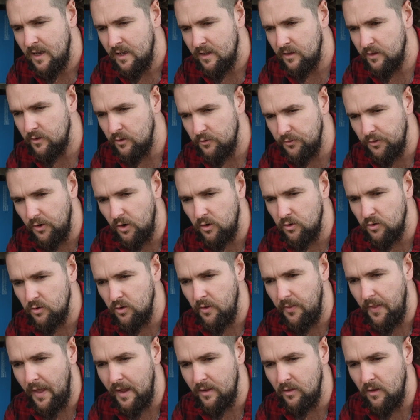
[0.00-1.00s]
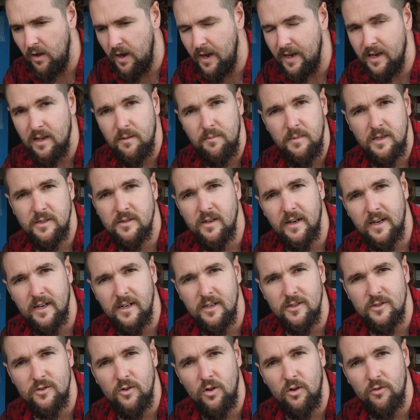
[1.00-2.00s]
little dongle on that light, it means I
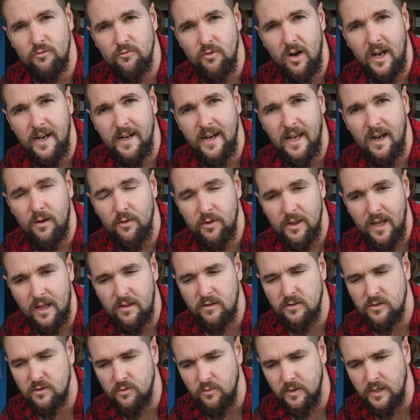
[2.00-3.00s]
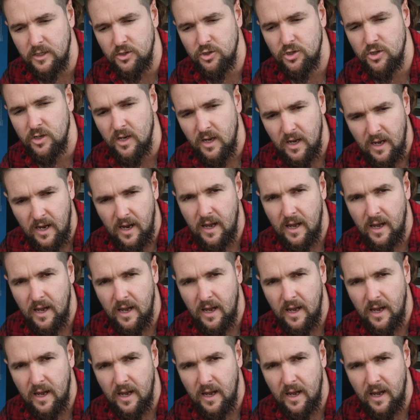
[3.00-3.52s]
can install it right now without the switch,